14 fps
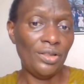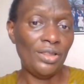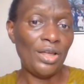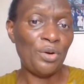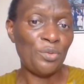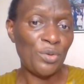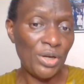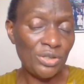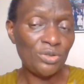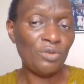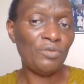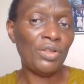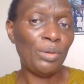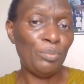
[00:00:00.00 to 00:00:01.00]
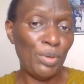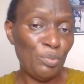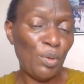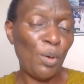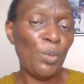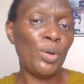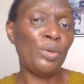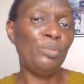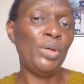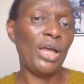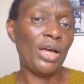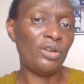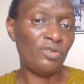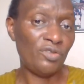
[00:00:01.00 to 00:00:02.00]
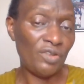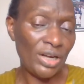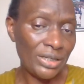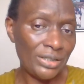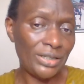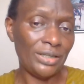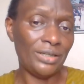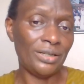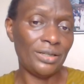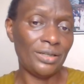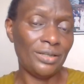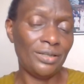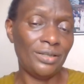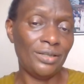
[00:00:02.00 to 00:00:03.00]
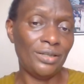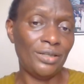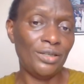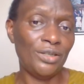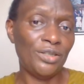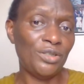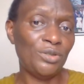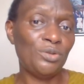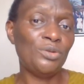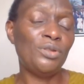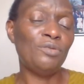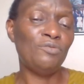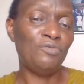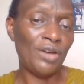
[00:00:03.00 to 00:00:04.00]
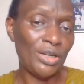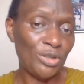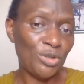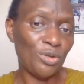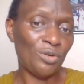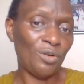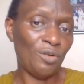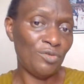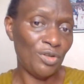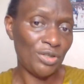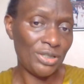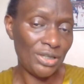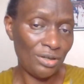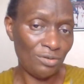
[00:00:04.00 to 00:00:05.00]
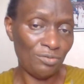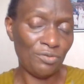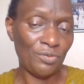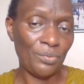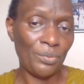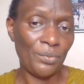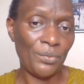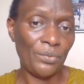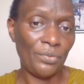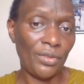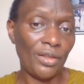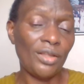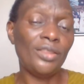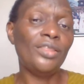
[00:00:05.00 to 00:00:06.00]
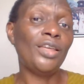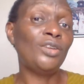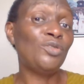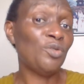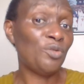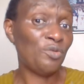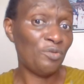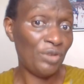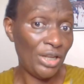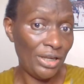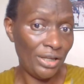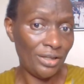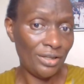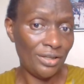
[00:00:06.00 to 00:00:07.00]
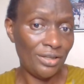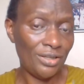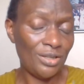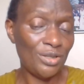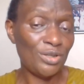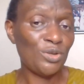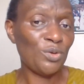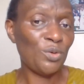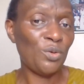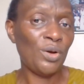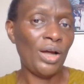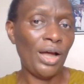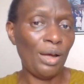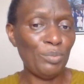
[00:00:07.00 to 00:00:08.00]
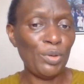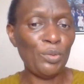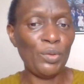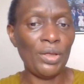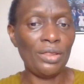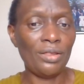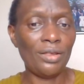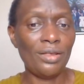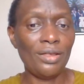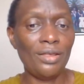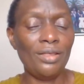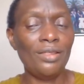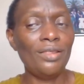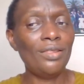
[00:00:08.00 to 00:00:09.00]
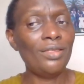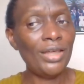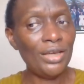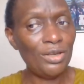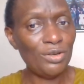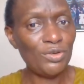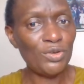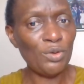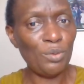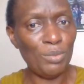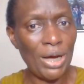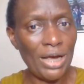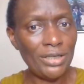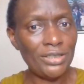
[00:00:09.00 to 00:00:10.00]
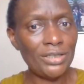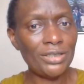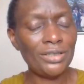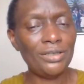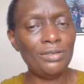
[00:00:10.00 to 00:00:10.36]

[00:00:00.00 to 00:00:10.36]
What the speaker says: The rest of the people will be attracted to the version of yourself that you're really so happy with. Thank you so much.